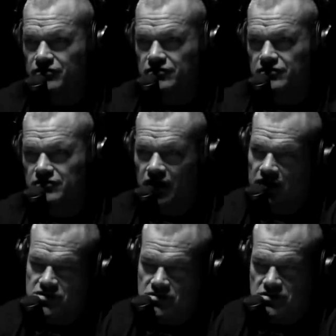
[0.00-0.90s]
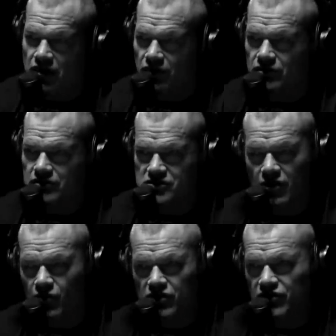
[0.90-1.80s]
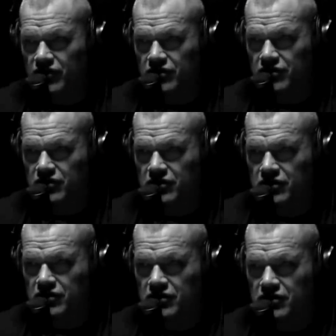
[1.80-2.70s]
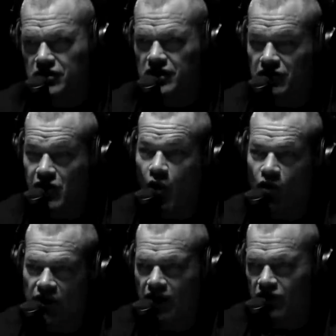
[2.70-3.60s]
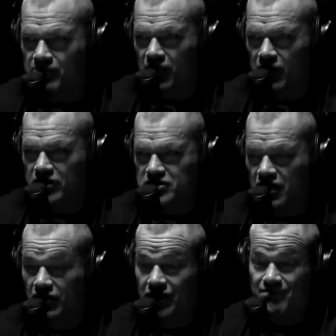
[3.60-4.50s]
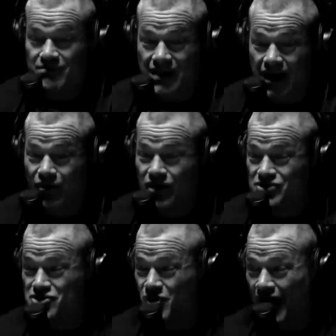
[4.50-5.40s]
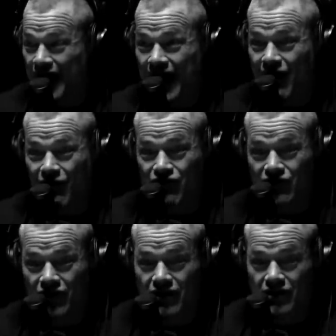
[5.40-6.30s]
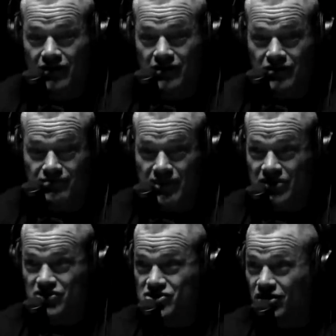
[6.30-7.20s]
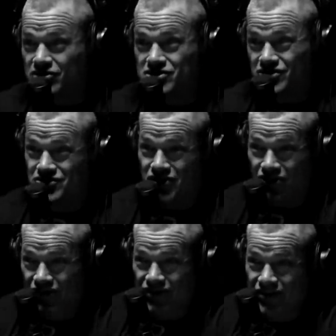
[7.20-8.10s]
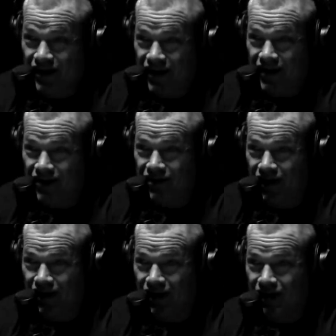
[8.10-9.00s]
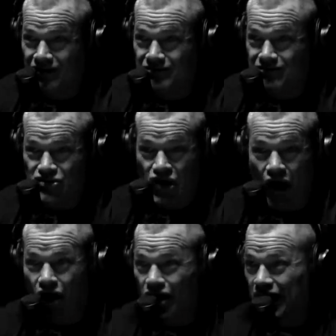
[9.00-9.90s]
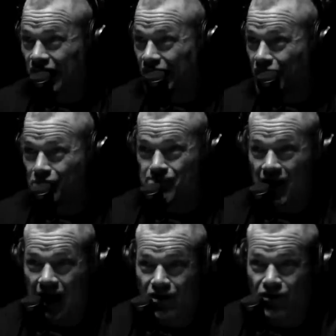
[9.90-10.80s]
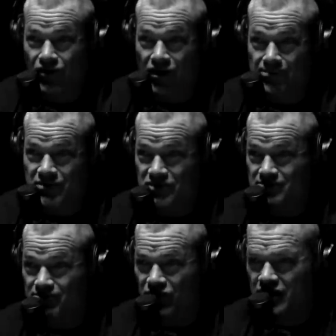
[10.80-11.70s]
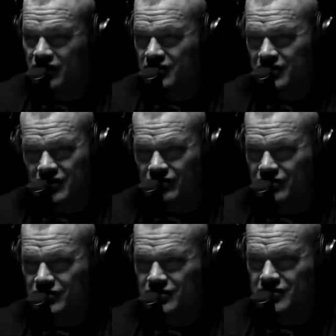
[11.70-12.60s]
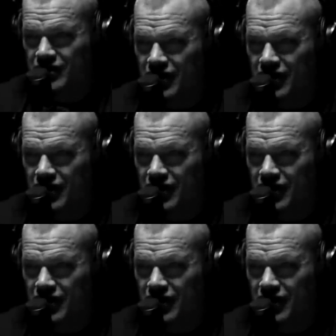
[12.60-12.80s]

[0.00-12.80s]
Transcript: Mm -hmm. The answer is no. It's not worth it. Yeah. Need to lower that on the priority scale. Now, do I have big chunks of dirt and and dog hair piled up and debris? No. Mm.